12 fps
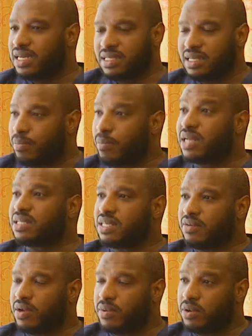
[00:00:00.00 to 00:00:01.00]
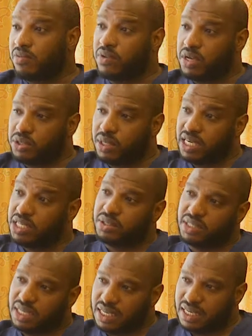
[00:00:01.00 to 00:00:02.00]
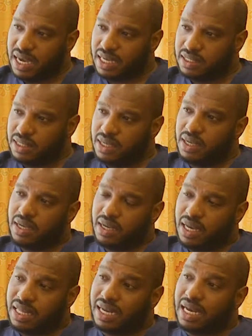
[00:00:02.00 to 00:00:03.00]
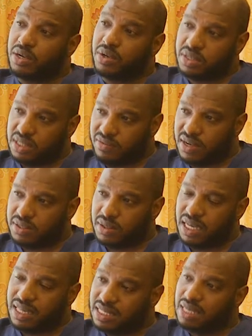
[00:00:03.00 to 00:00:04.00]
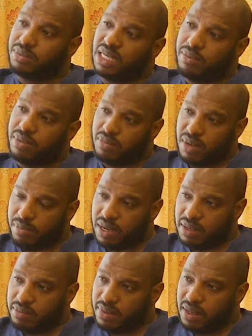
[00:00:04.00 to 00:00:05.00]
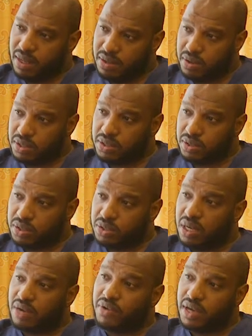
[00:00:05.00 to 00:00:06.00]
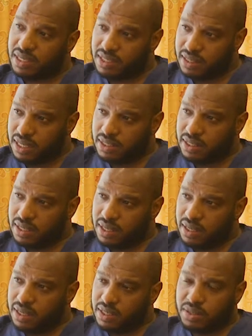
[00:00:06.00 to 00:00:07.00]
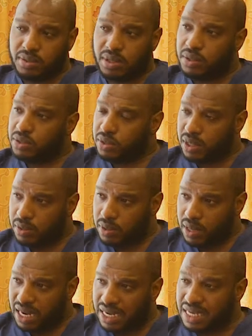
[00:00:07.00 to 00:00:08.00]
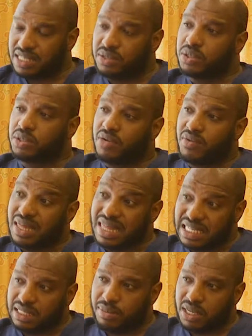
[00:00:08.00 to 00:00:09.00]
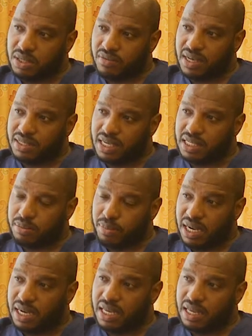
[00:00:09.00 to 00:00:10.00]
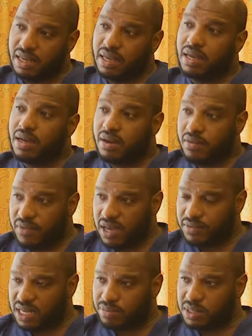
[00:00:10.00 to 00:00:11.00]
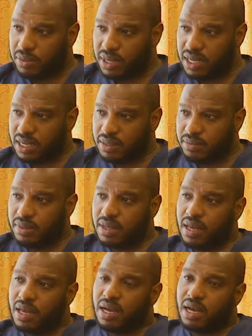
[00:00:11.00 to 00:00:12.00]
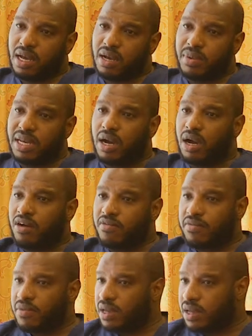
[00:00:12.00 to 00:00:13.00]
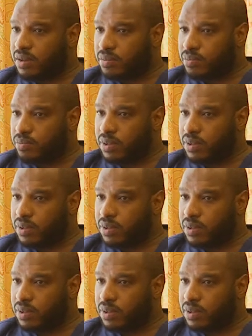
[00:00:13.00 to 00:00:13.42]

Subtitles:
that is a much safer way of going into a ketogenic diet, and that can cause reversal. At the same time, remember, you're also going to have your exercise. So you're going to at least going to have your 30 minutes of exercise per day, 5 times a week. We now have